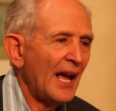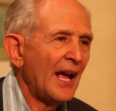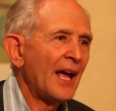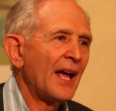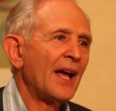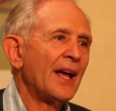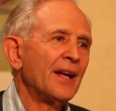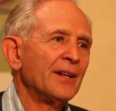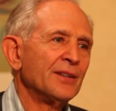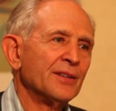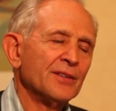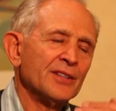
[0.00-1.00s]

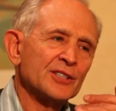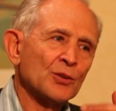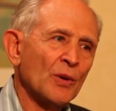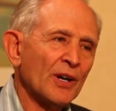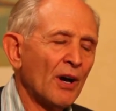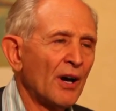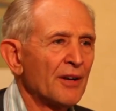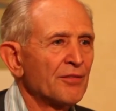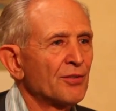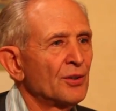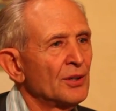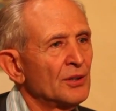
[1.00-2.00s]
And this went on
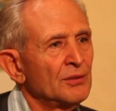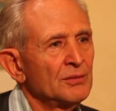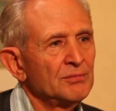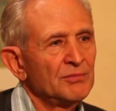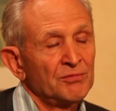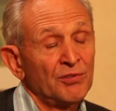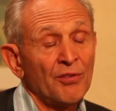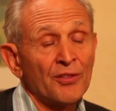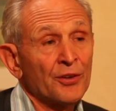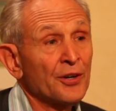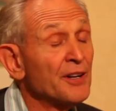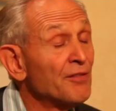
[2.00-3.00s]
for
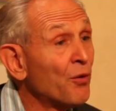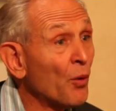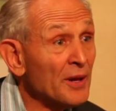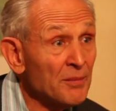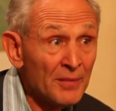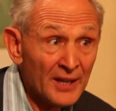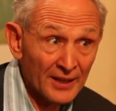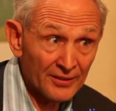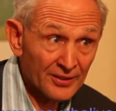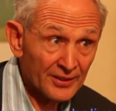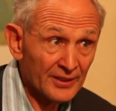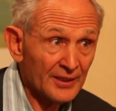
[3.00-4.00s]
30, 40
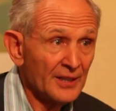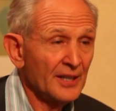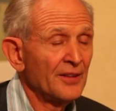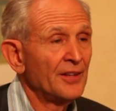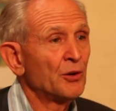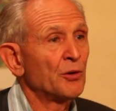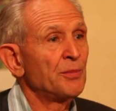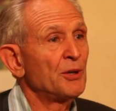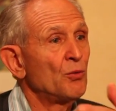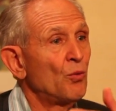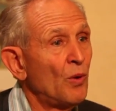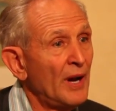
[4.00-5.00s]
minutes. There would be
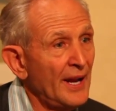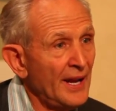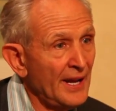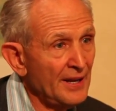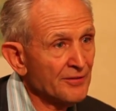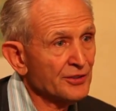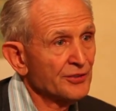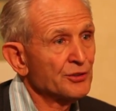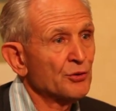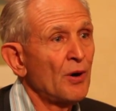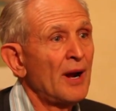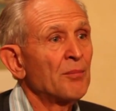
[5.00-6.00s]
waves of
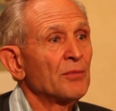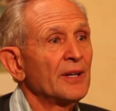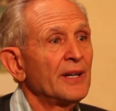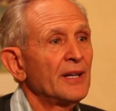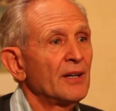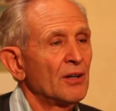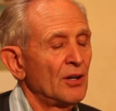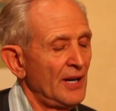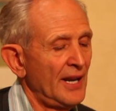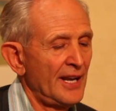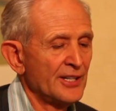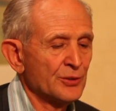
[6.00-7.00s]
trembling. Her
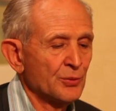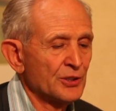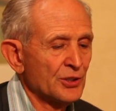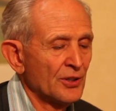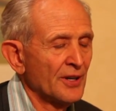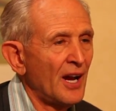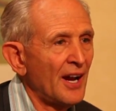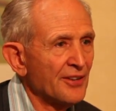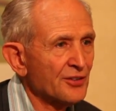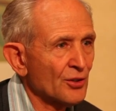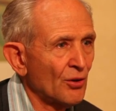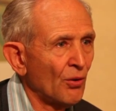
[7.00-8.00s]
hands would turn
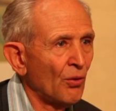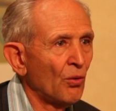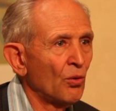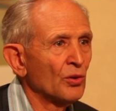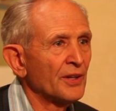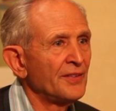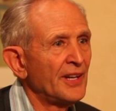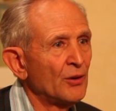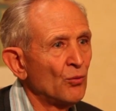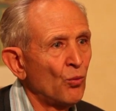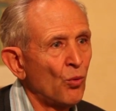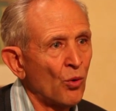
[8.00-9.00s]
ice cold and
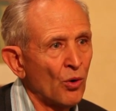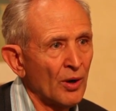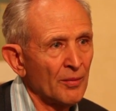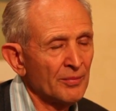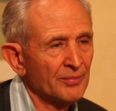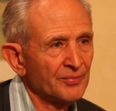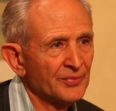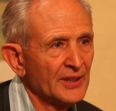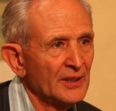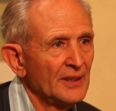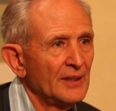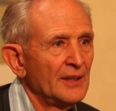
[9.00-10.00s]
then warm.
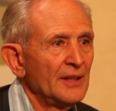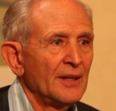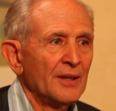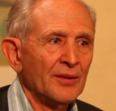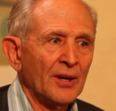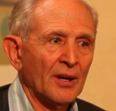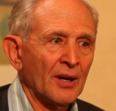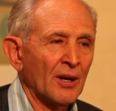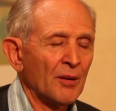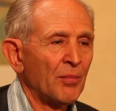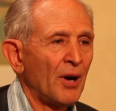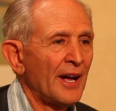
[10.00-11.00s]
Uh,
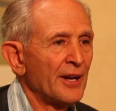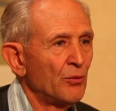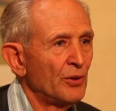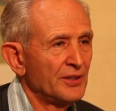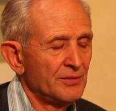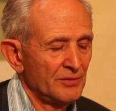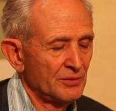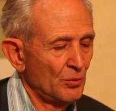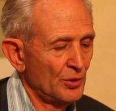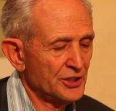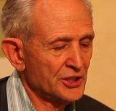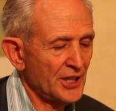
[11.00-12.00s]
her body would,
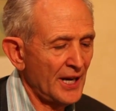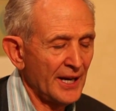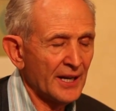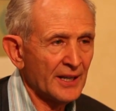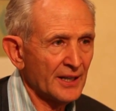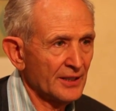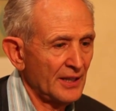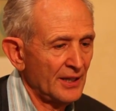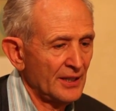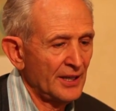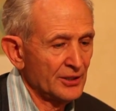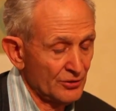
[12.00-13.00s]
would shake and,
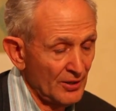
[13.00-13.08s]
and, and,